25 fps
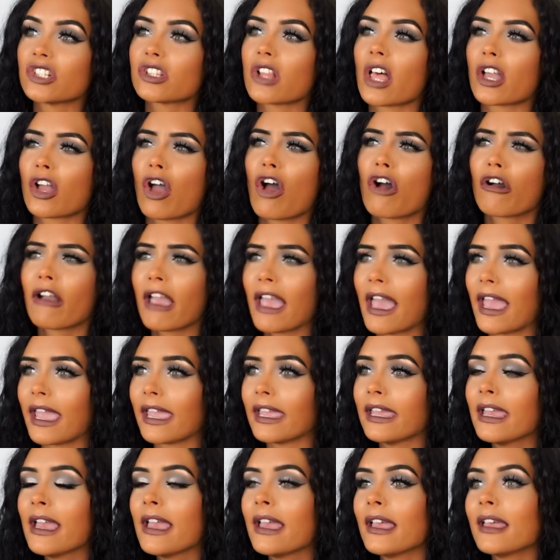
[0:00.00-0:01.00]
it's like,
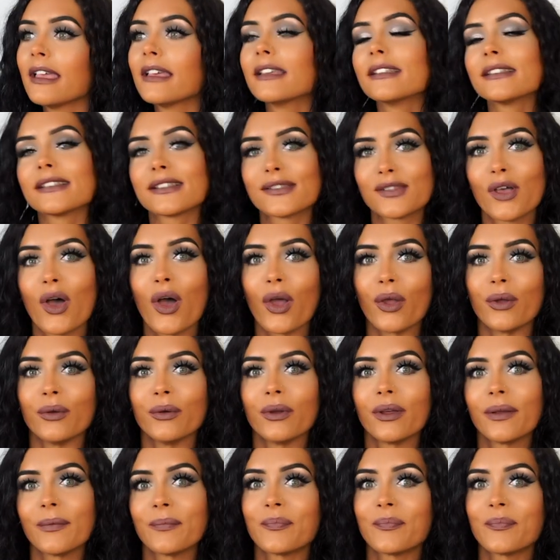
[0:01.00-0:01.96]
okay, so